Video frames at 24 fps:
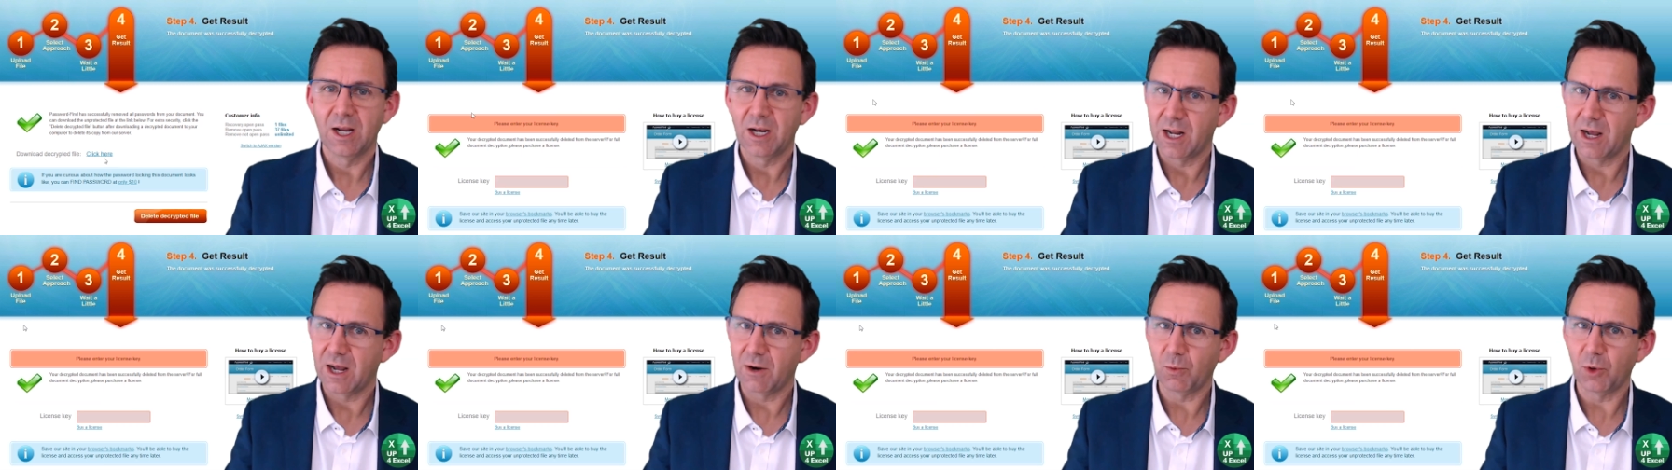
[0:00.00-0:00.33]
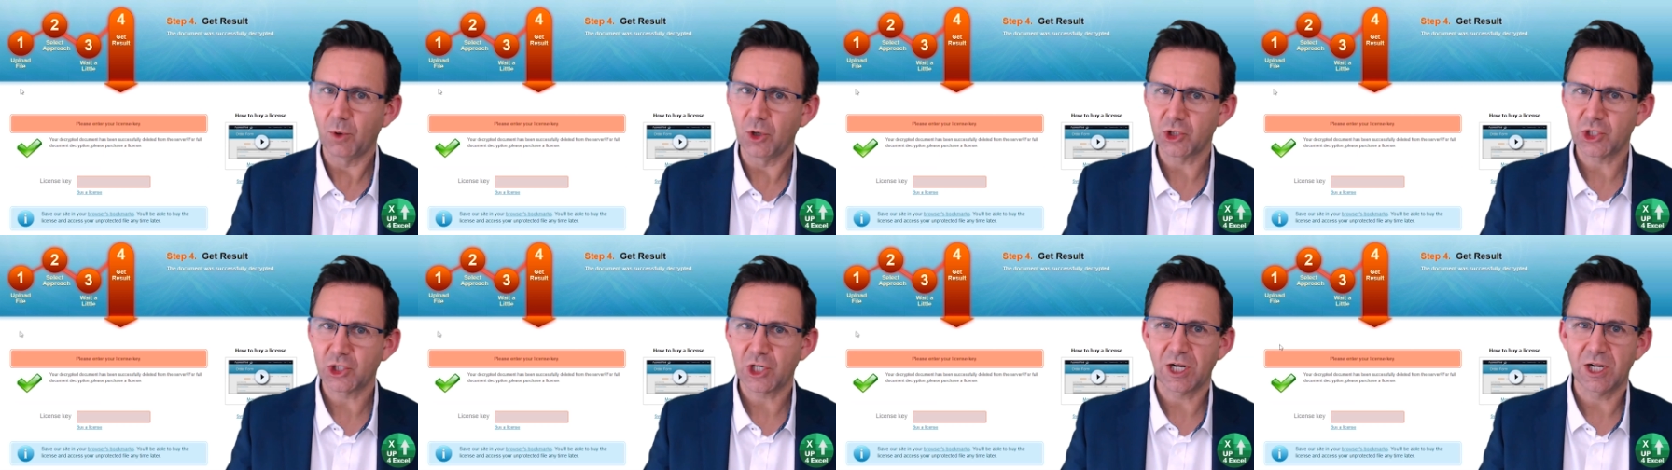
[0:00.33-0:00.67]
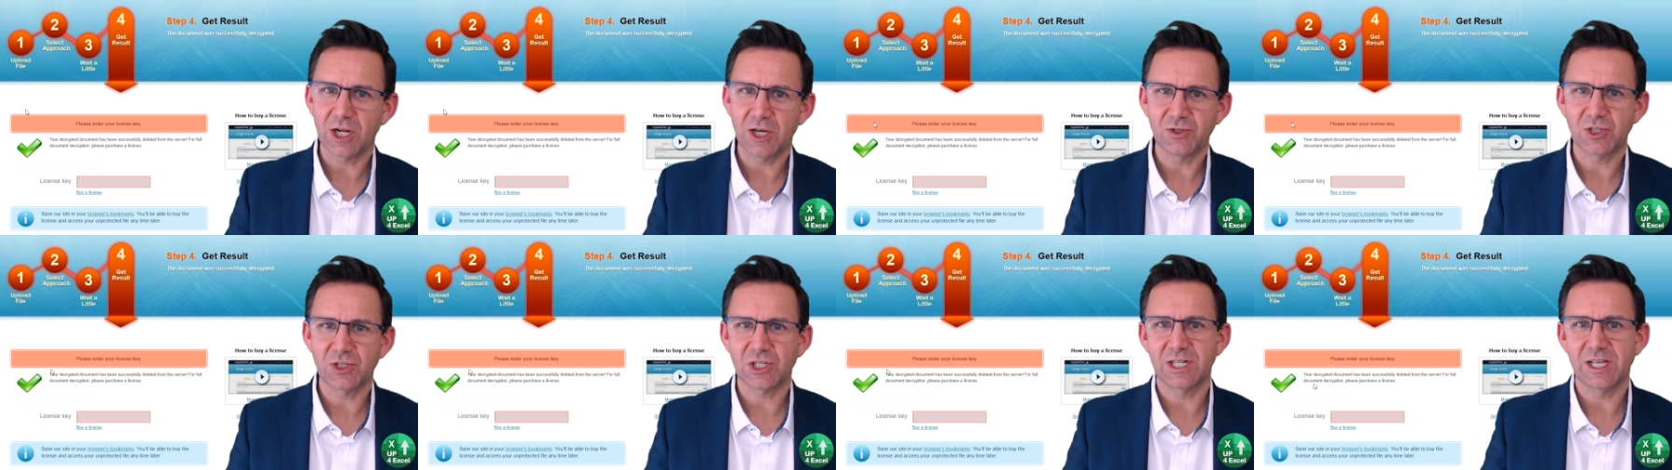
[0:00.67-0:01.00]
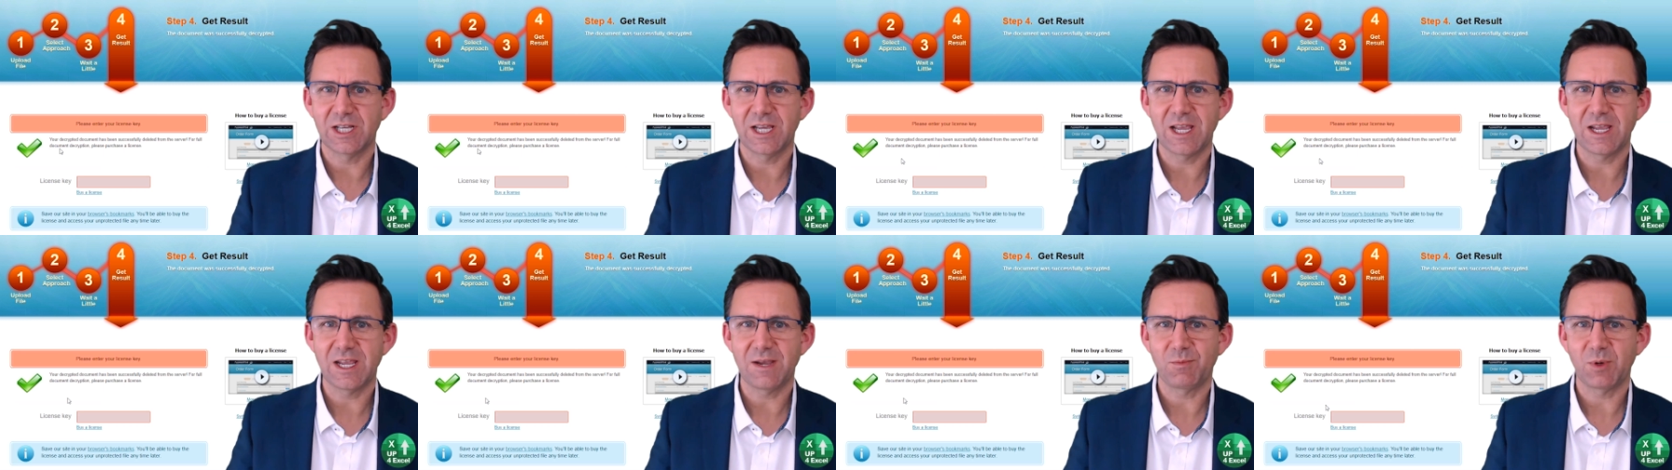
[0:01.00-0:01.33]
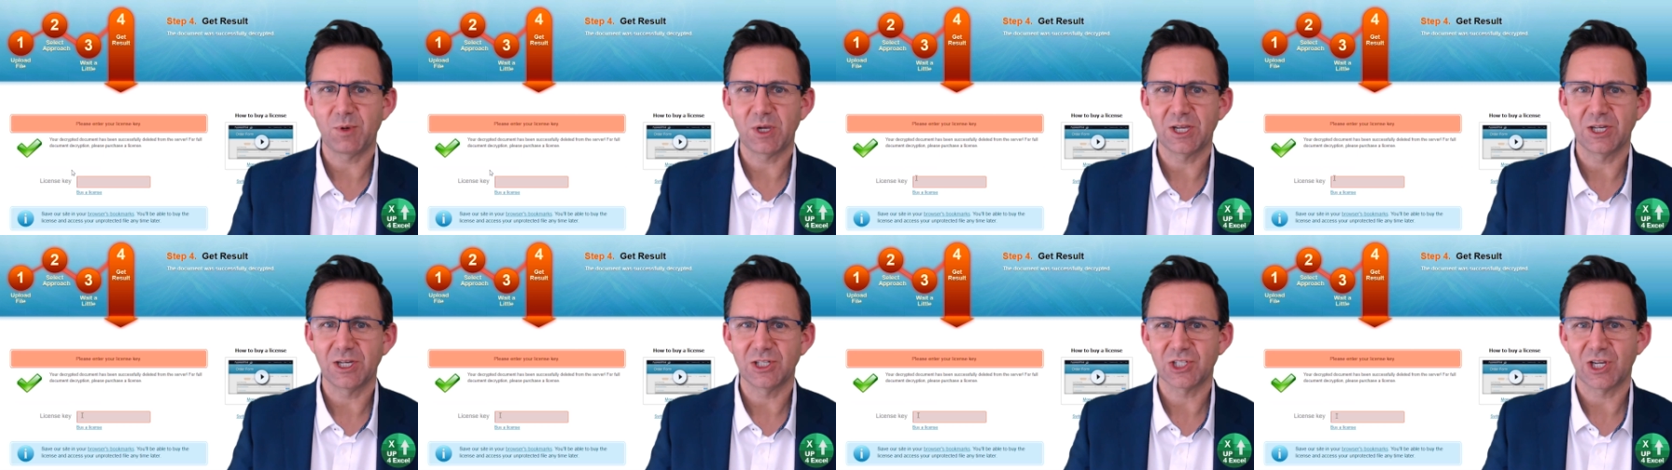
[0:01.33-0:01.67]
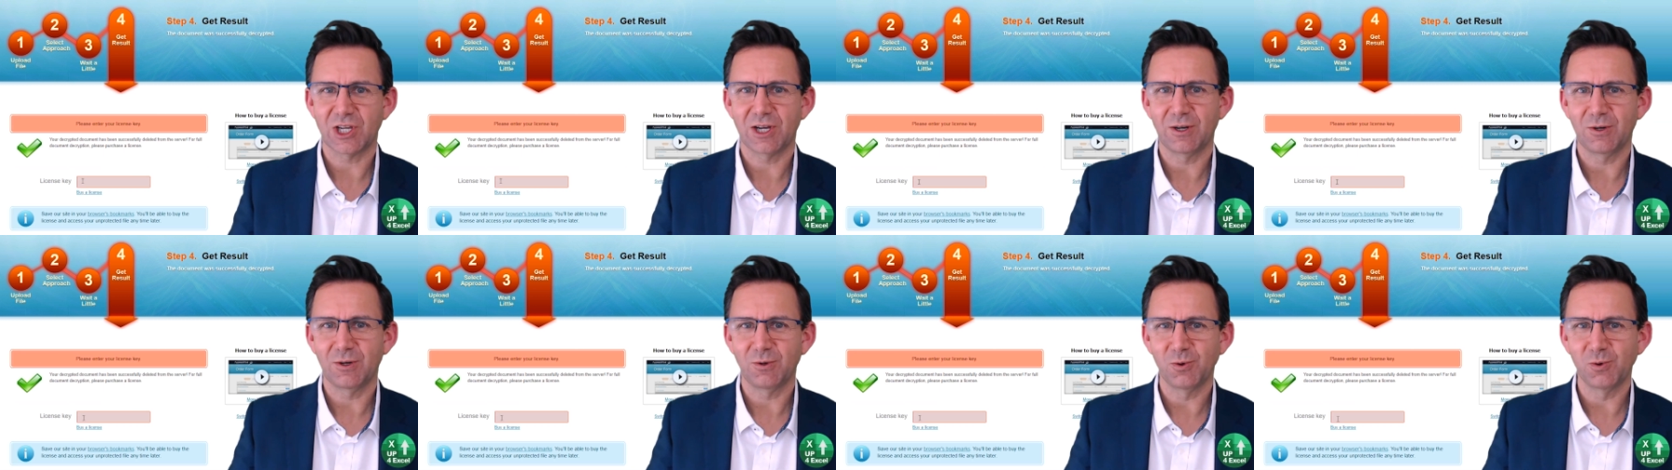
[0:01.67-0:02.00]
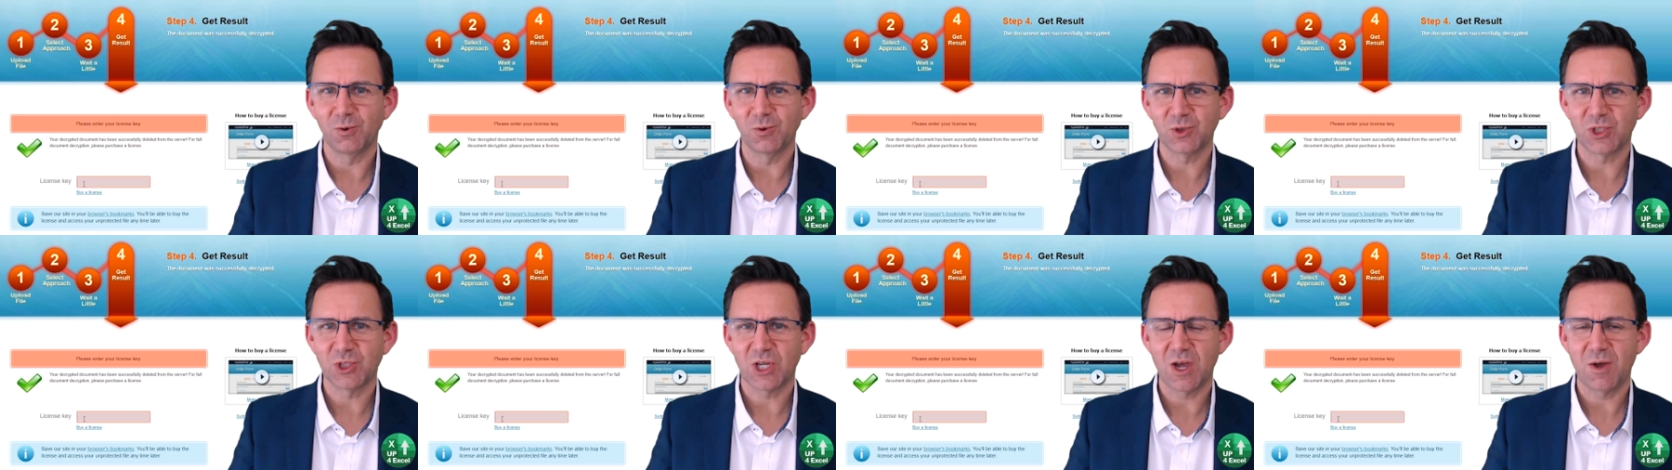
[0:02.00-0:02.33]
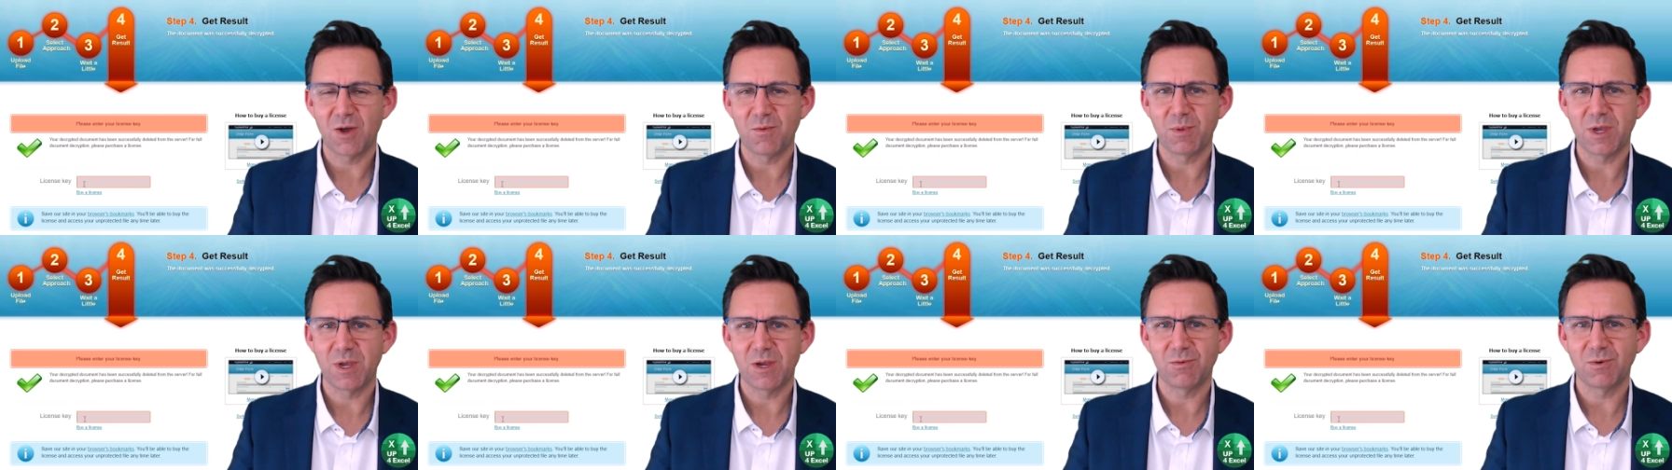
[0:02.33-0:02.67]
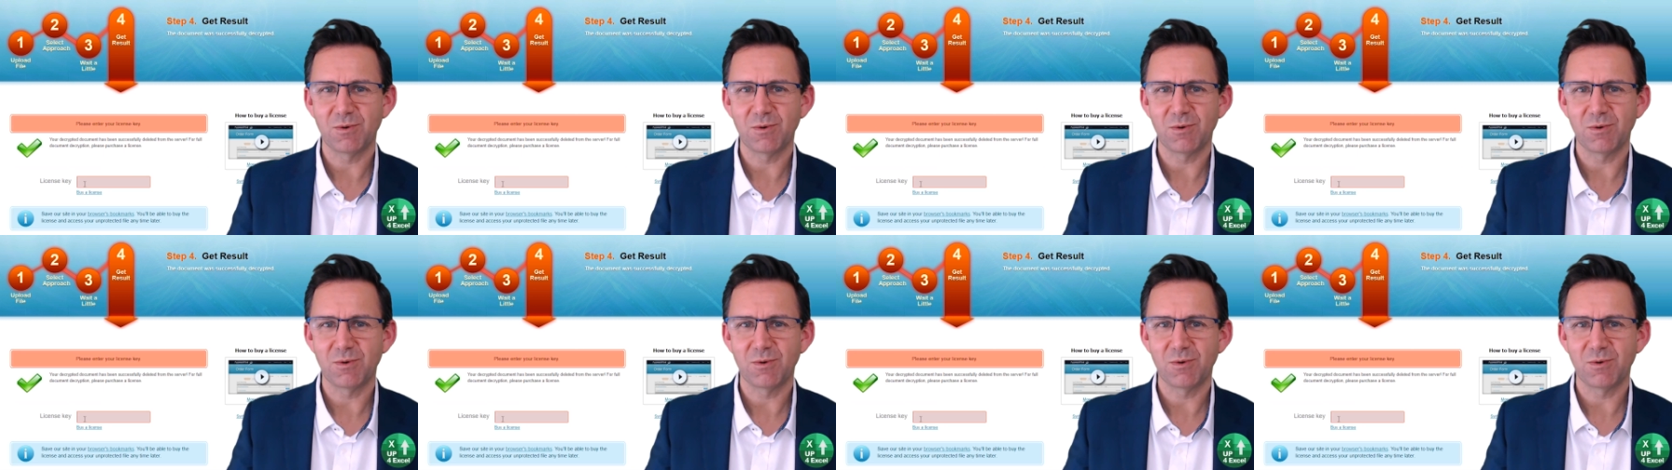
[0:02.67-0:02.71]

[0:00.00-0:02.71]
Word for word: Now watch closely, because I'll also be